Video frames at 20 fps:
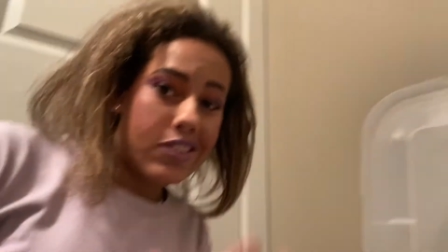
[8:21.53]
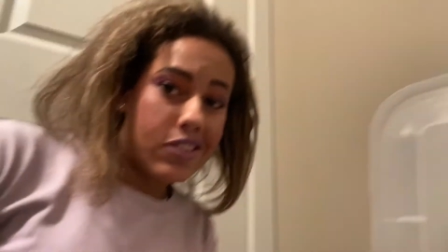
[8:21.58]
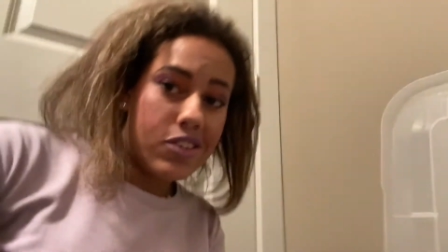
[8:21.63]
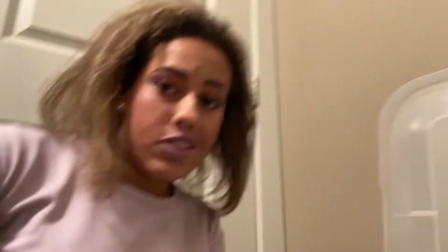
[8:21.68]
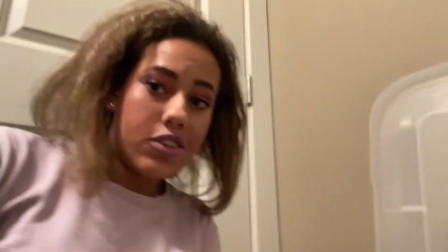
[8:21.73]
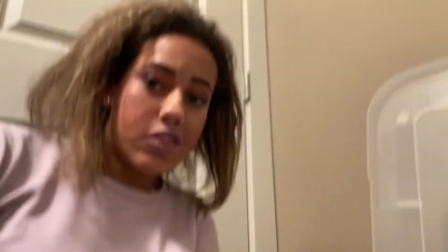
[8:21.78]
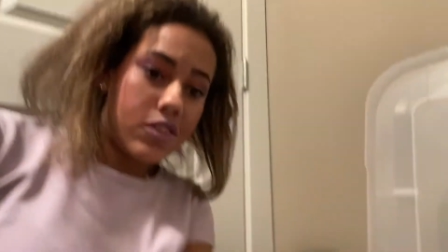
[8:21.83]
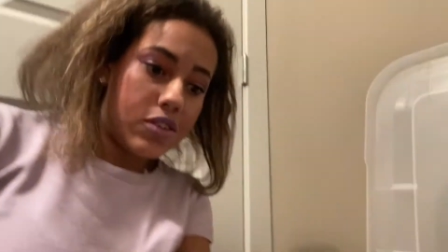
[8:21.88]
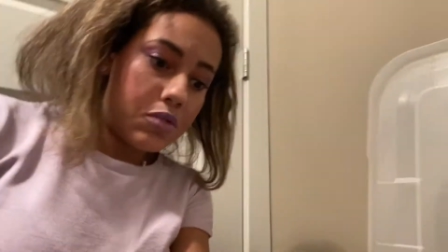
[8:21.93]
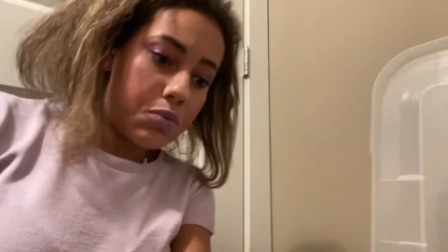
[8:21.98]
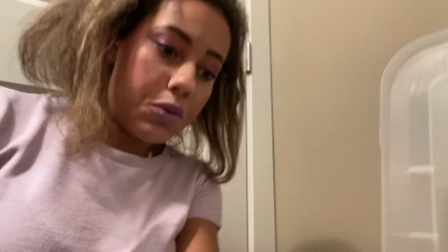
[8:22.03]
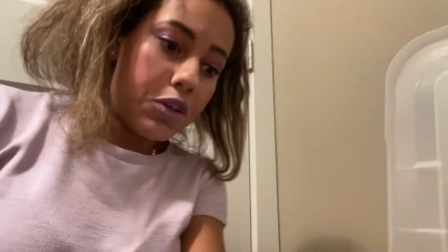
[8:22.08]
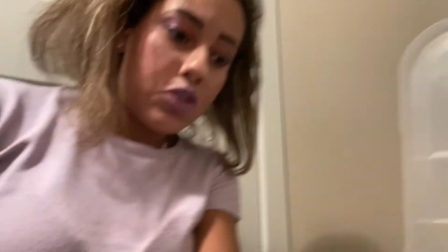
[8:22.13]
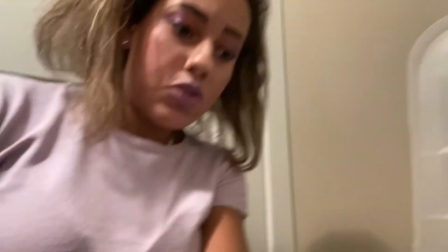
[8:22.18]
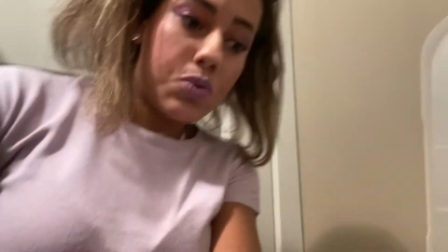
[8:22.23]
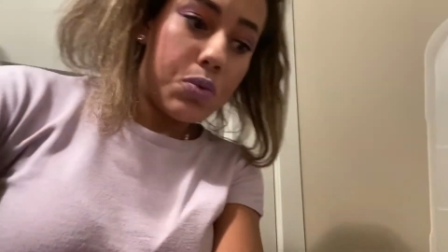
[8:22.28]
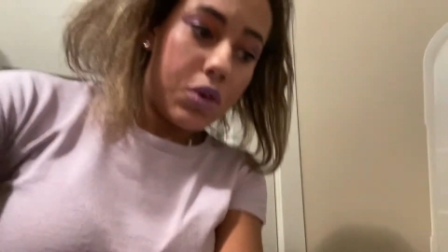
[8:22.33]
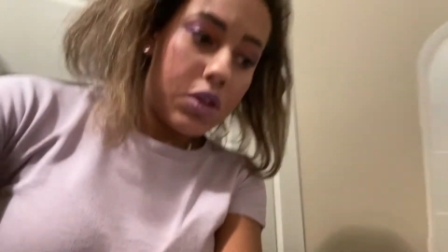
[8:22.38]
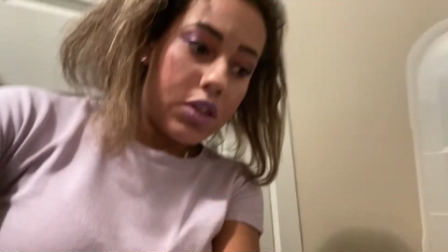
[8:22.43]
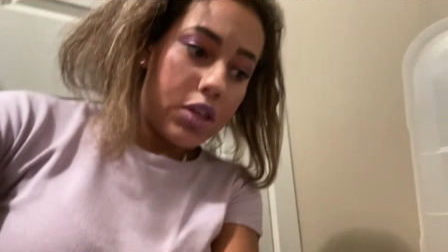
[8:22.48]
just, we
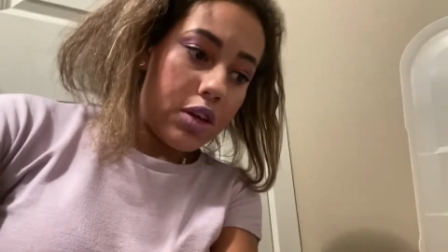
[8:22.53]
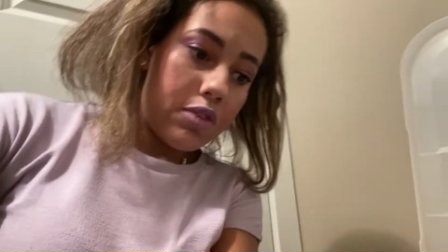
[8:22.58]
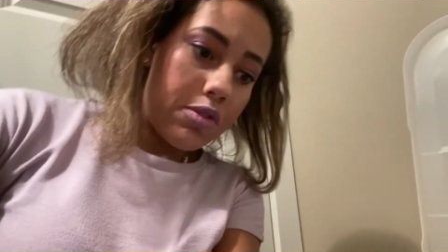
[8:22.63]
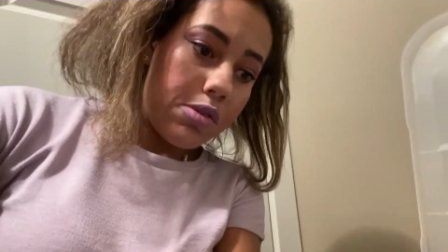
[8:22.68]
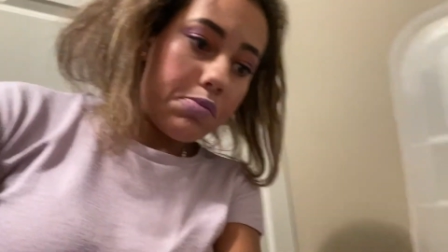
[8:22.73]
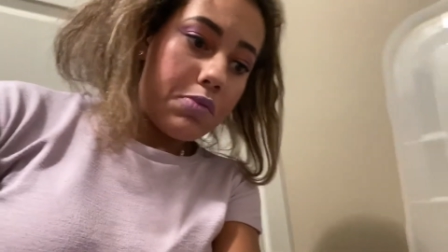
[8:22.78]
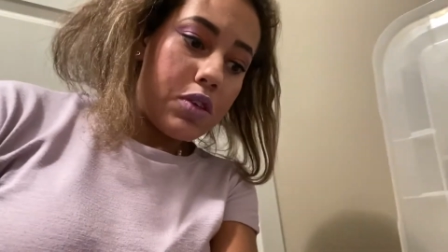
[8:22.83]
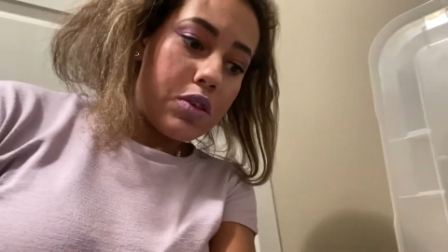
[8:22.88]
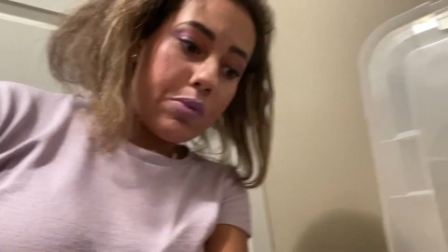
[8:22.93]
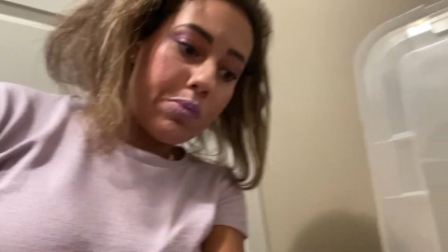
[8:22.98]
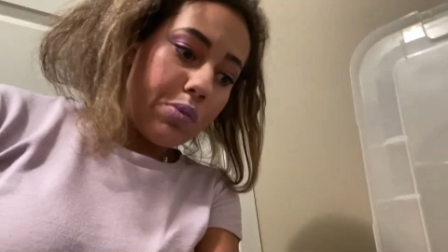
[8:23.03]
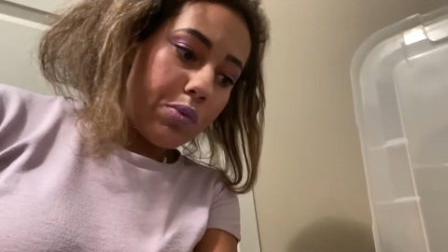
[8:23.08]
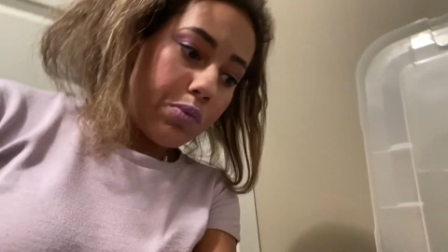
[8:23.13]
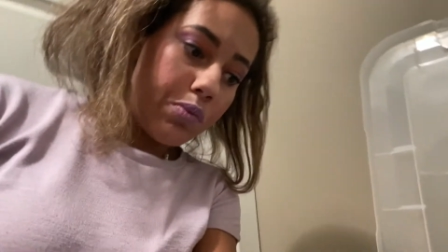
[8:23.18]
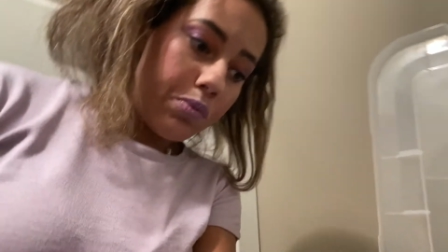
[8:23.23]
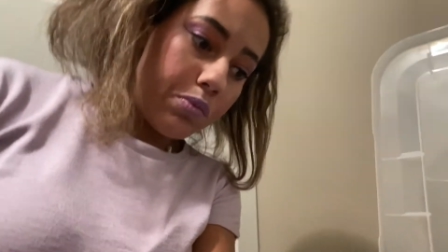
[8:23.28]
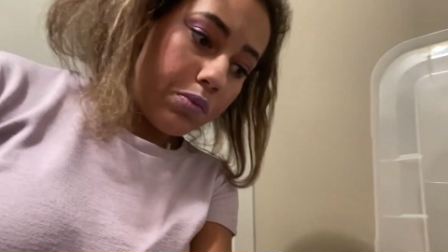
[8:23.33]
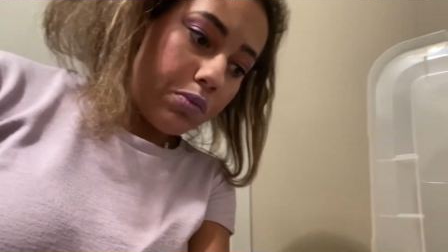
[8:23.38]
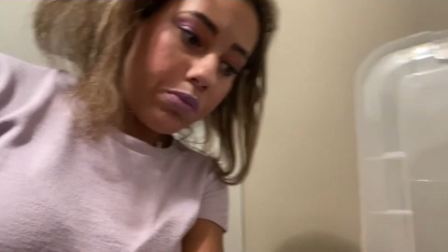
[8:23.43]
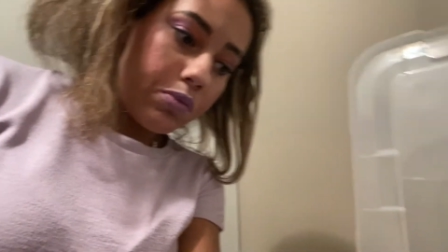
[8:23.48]
just wanted to give them
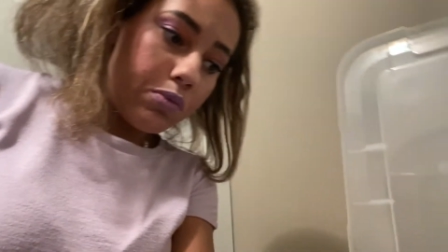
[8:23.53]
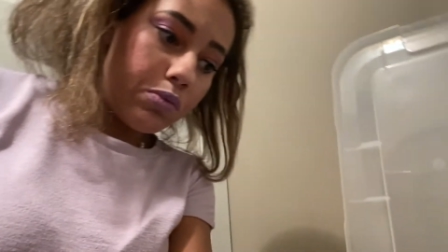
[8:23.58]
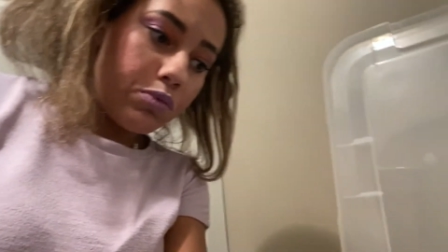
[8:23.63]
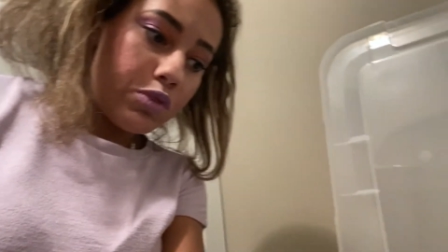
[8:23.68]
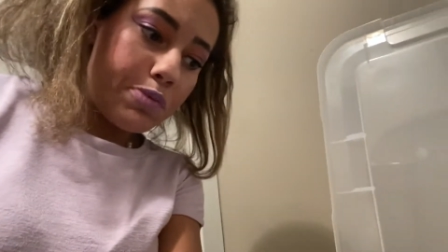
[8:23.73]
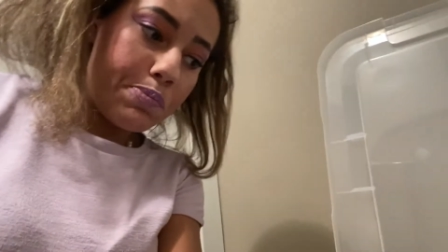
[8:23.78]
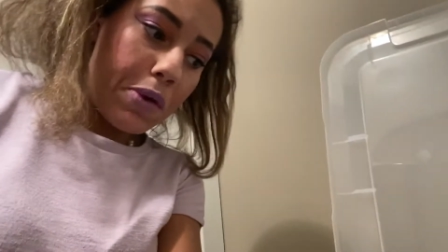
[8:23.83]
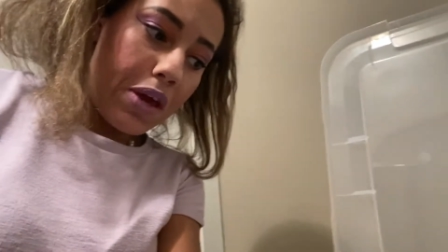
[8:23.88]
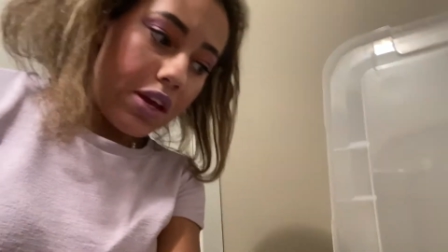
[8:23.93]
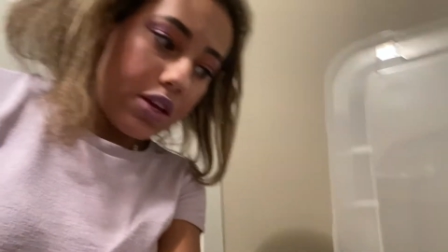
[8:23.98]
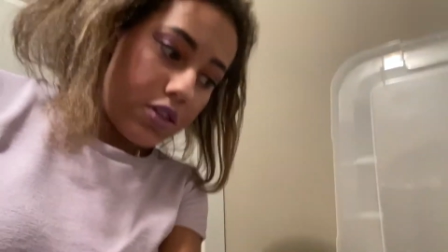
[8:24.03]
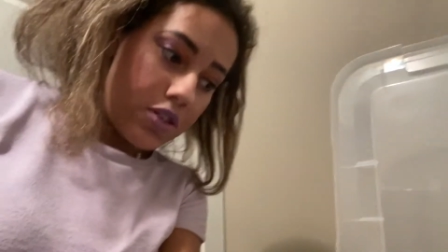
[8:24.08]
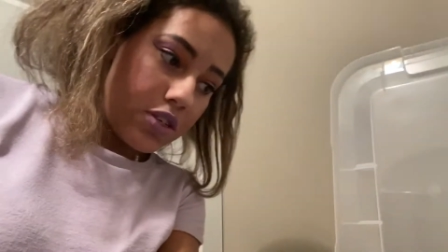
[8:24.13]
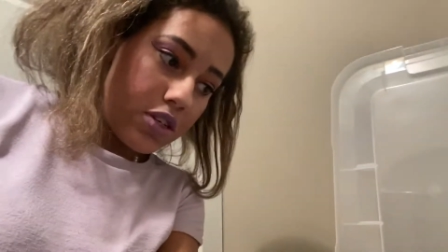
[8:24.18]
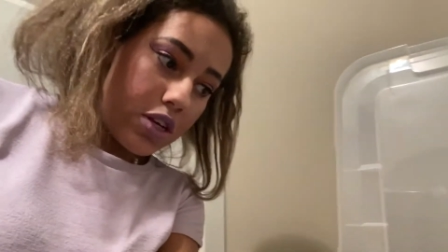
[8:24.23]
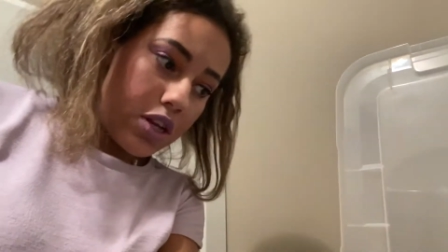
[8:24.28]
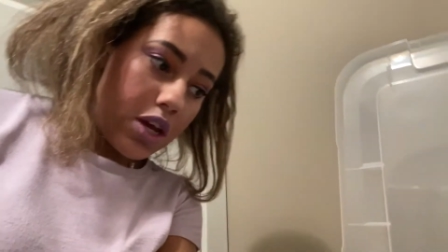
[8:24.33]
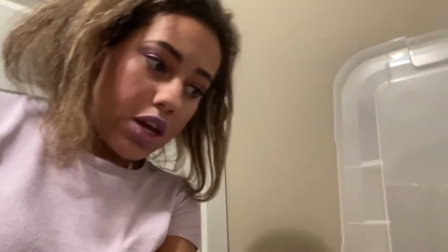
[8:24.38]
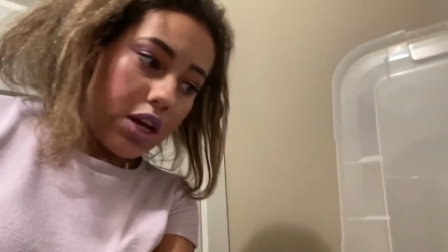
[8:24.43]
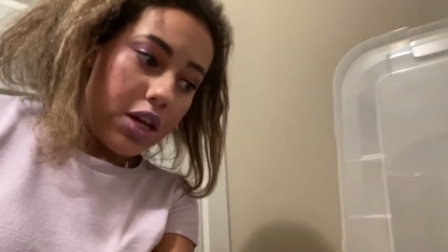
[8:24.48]
some space
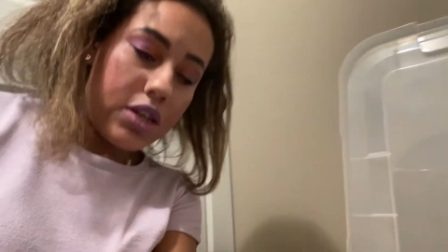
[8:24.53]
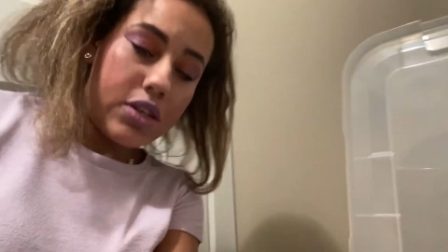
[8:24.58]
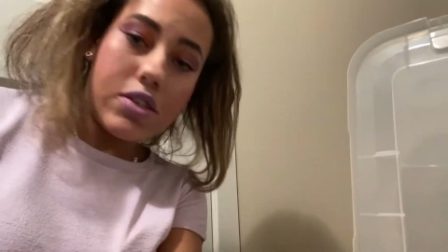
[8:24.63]
tonight,